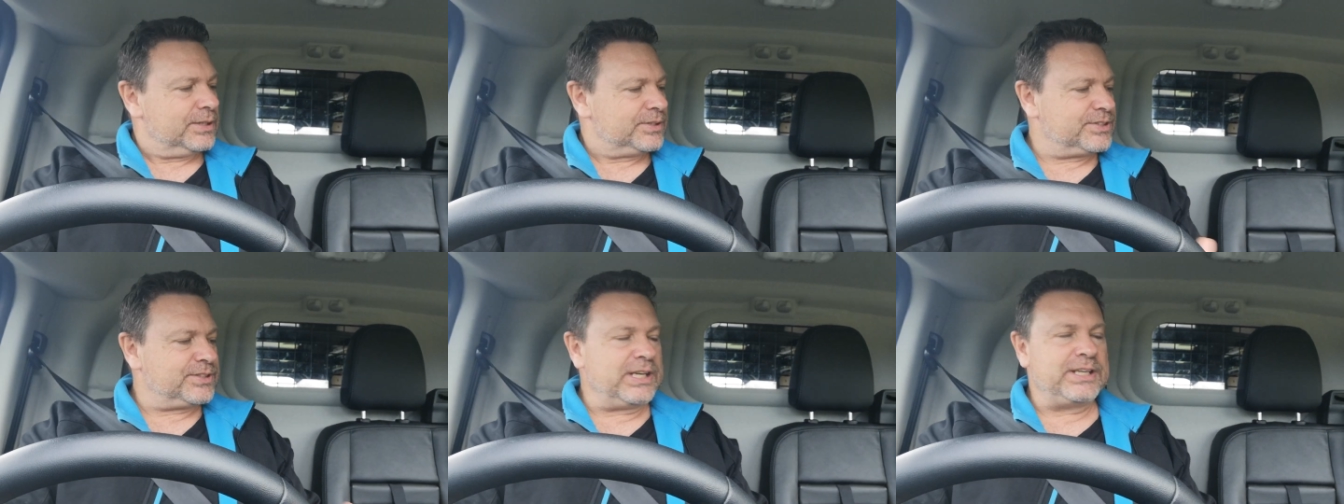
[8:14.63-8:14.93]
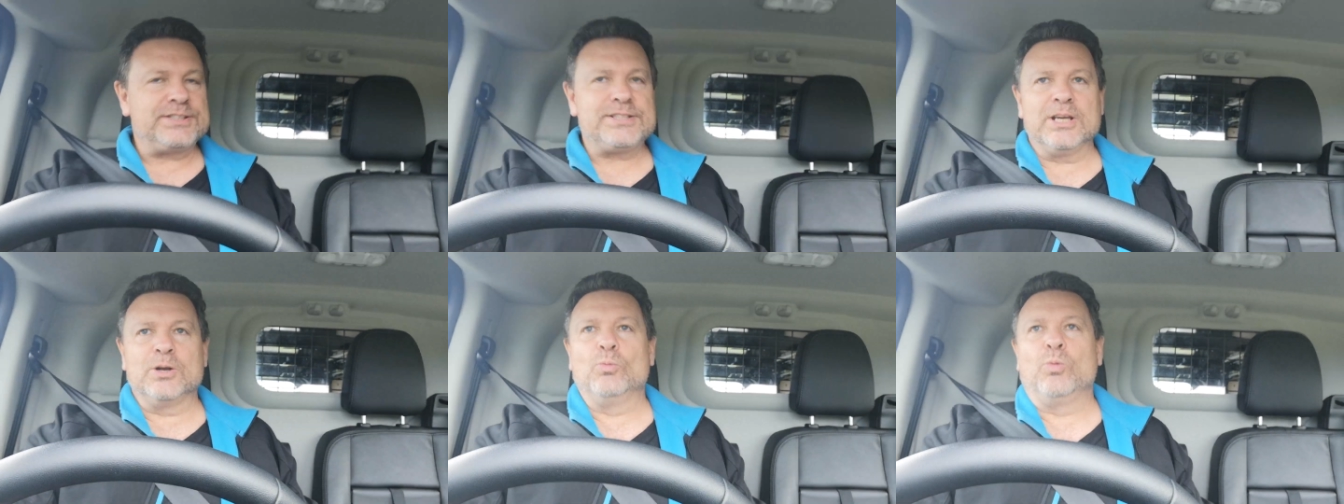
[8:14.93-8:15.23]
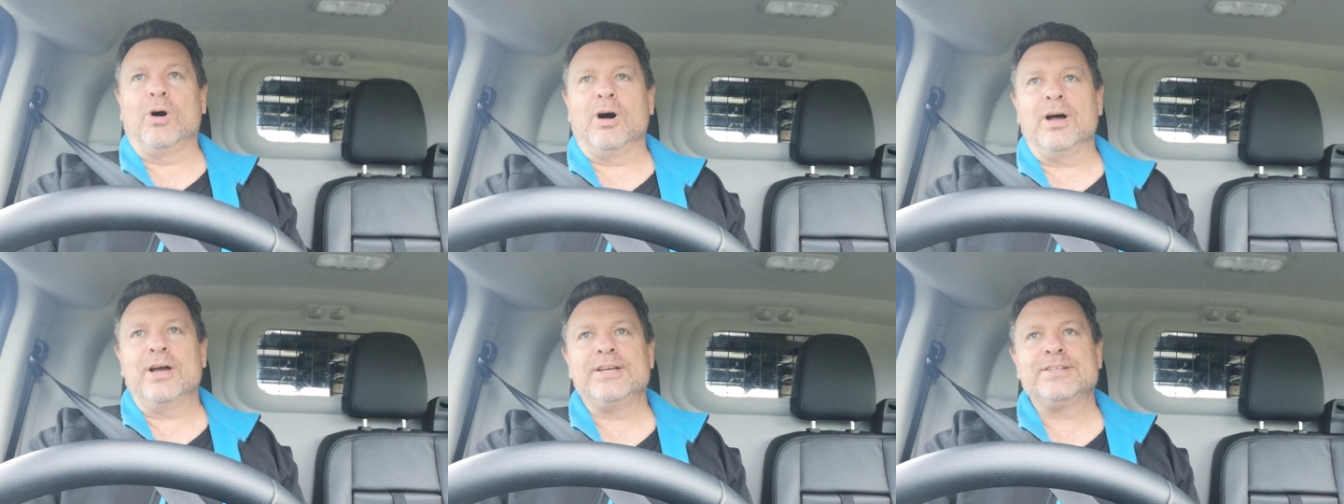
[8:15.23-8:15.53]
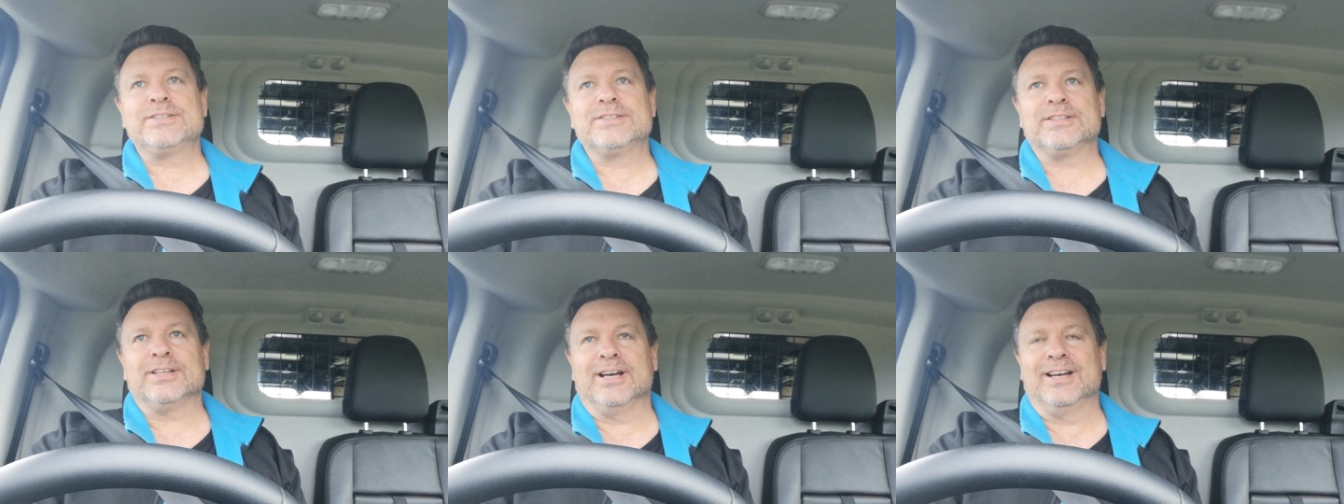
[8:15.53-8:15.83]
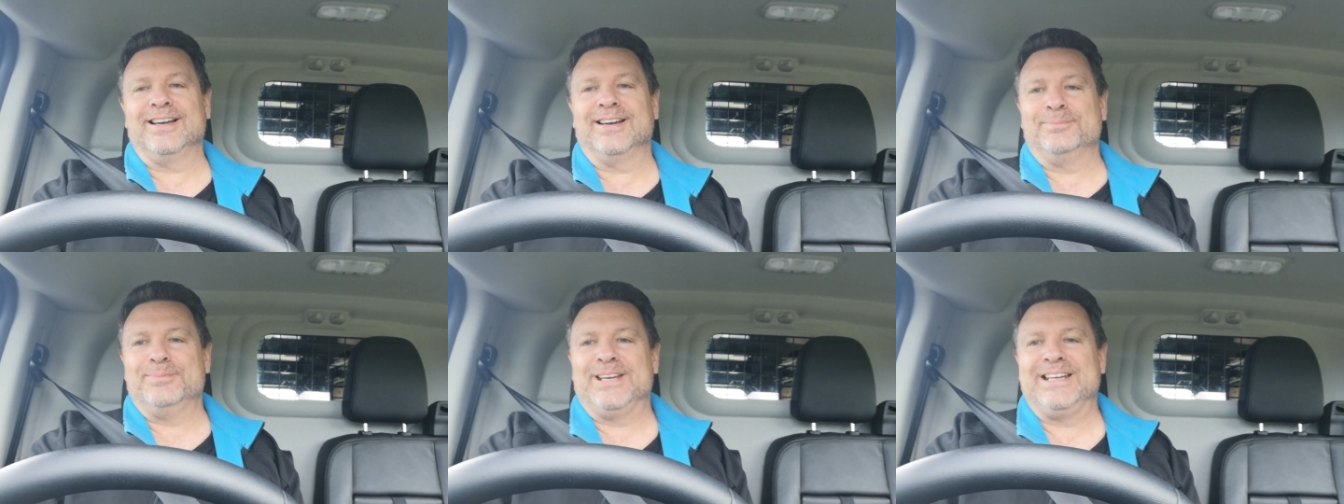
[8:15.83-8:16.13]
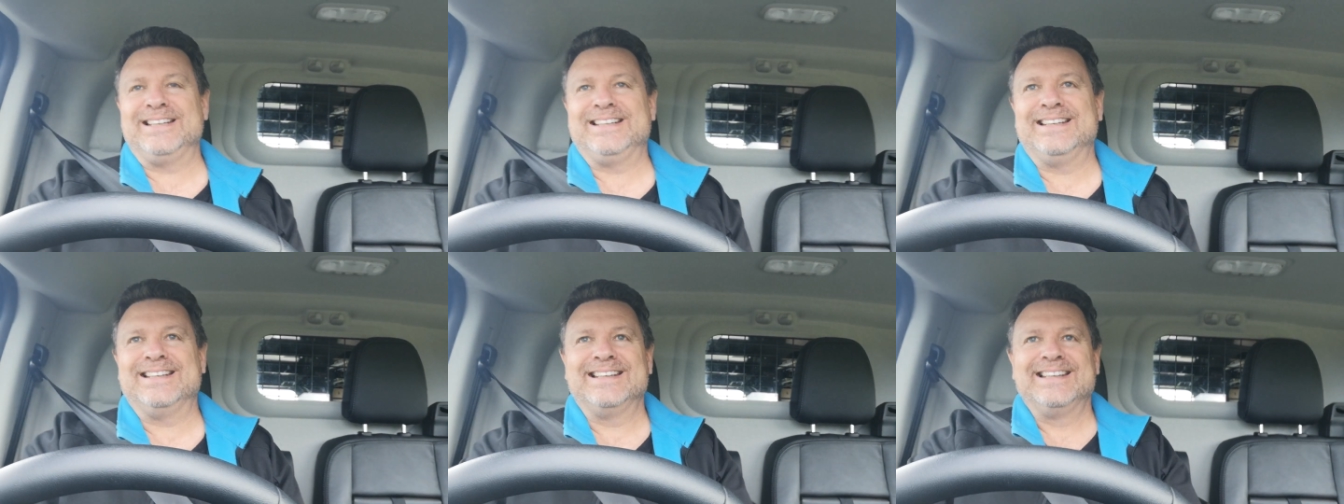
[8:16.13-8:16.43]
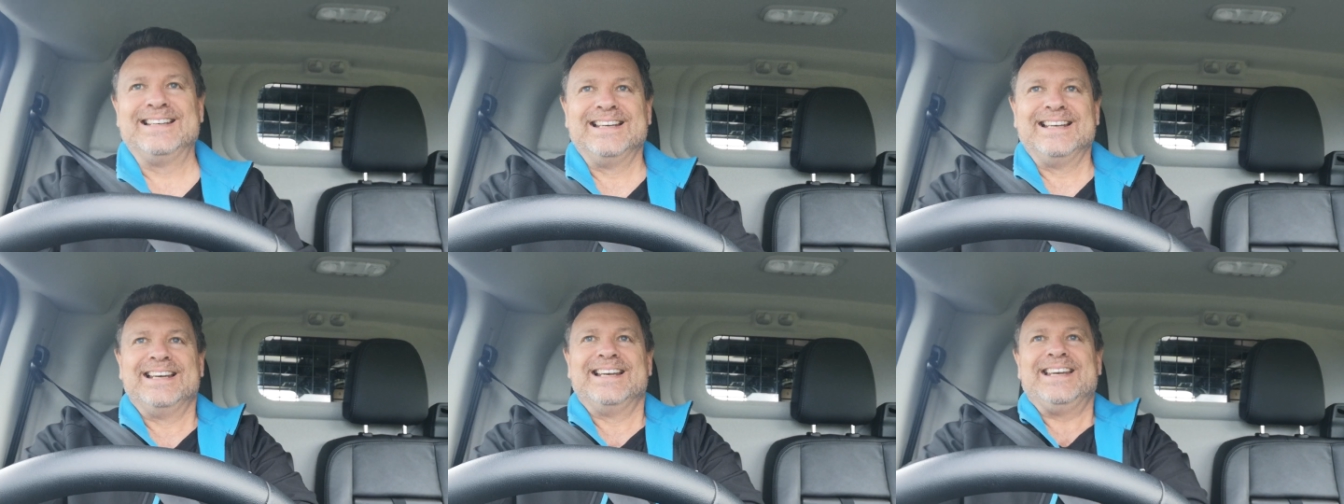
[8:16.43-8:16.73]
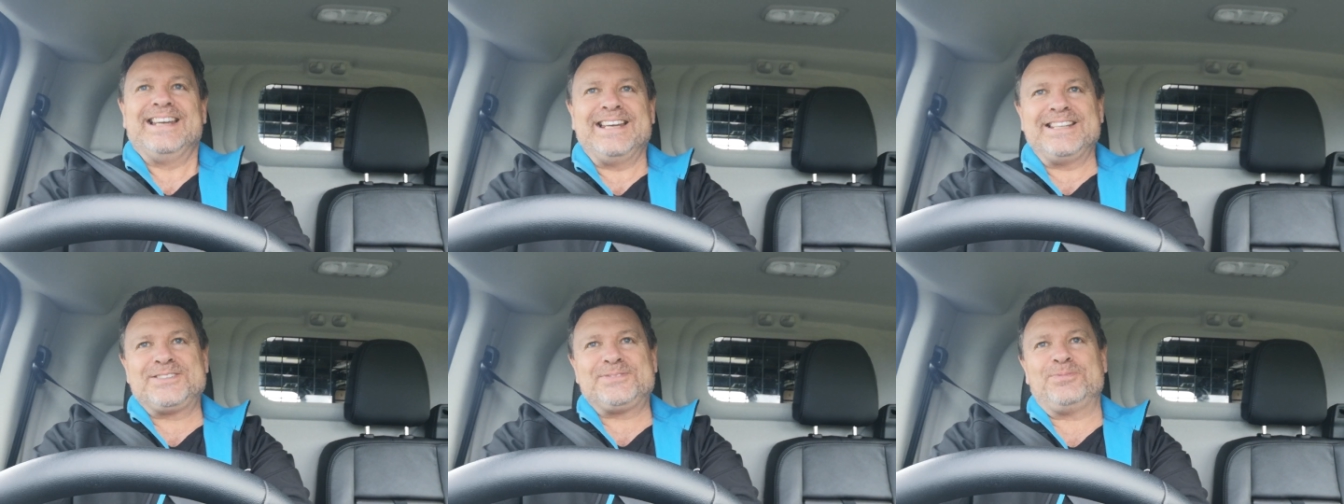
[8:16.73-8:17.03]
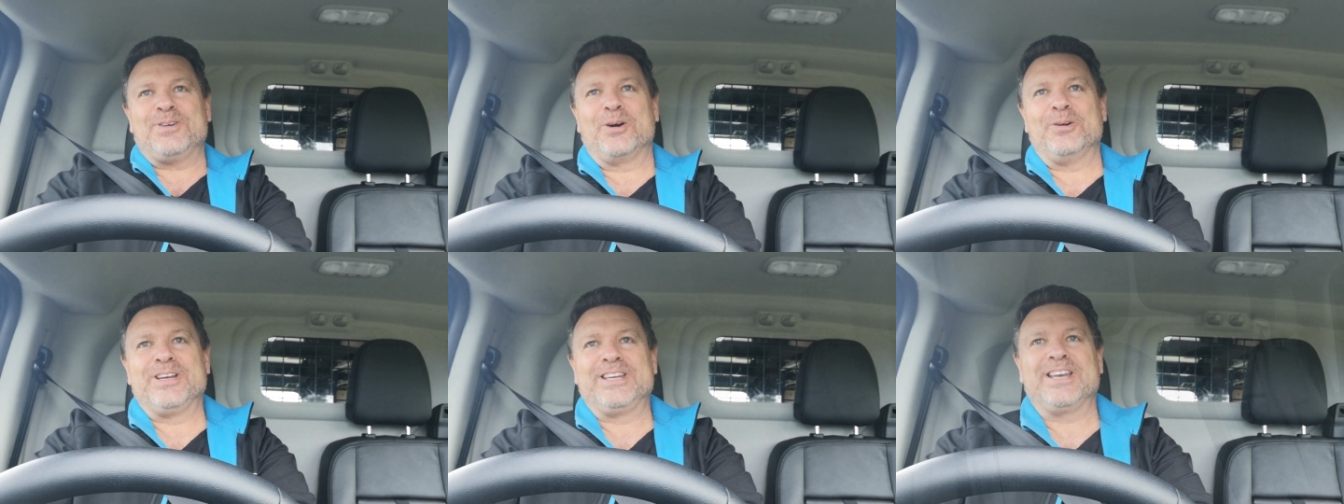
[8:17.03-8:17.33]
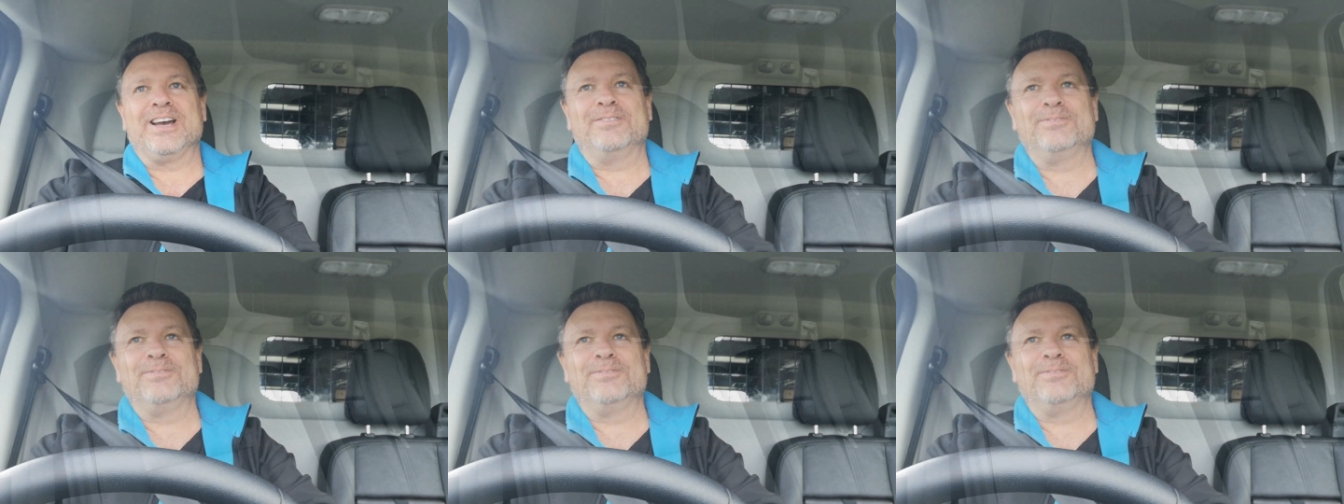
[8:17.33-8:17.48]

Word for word: Seating wise, I mean, it's very